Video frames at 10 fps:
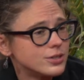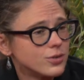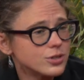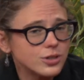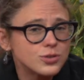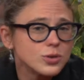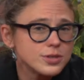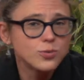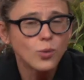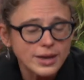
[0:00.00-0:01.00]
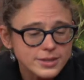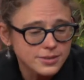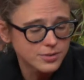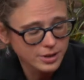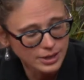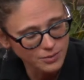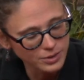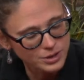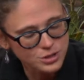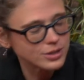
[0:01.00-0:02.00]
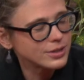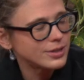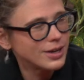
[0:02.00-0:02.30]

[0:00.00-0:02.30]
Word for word: So there's all sorts of ways of looking at religion,